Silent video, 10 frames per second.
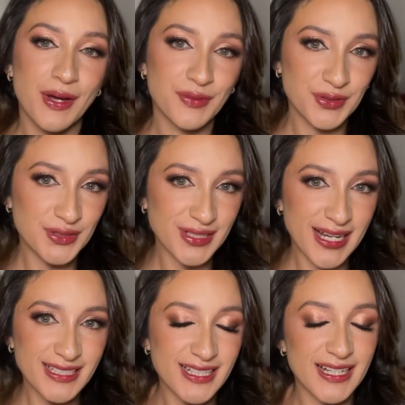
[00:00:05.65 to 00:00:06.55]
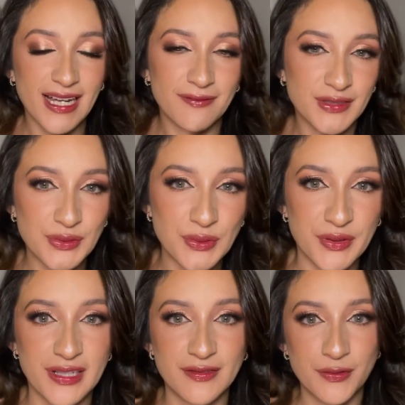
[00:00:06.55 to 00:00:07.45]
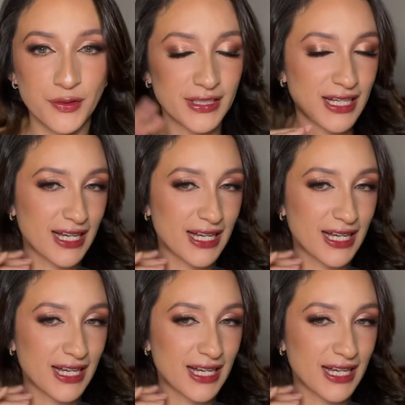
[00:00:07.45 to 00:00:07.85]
For tonight I have a tutorial for